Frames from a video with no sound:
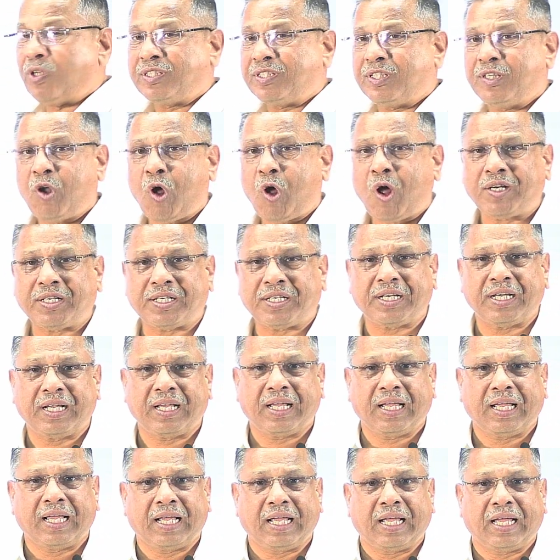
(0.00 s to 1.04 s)
not
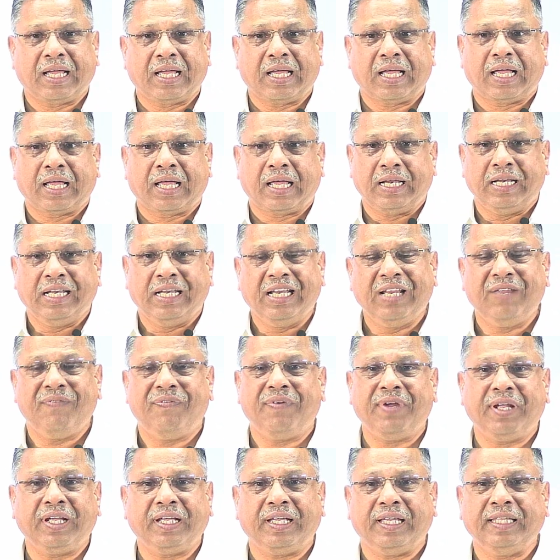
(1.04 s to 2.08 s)

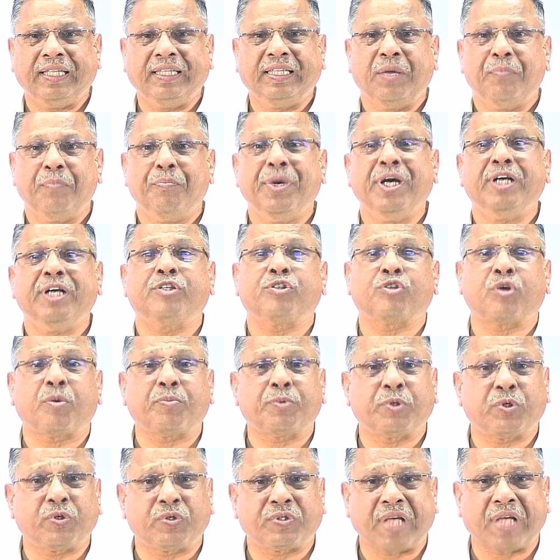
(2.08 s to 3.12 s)
living in the midst of
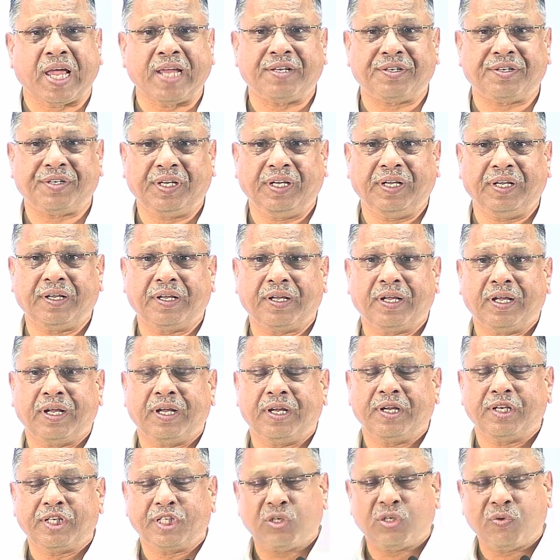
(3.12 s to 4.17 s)
society.
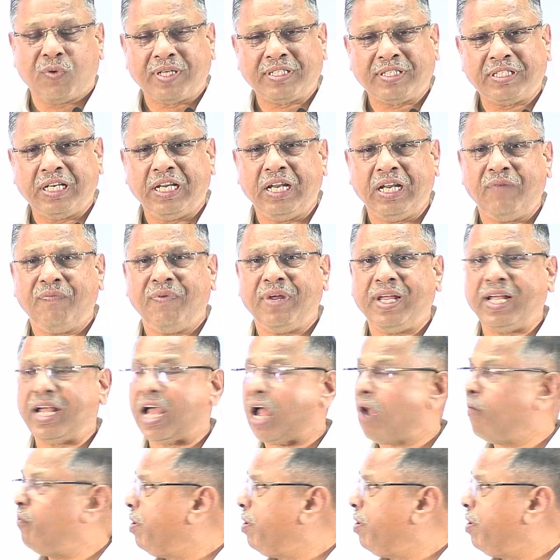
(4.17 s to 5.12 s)
She was living away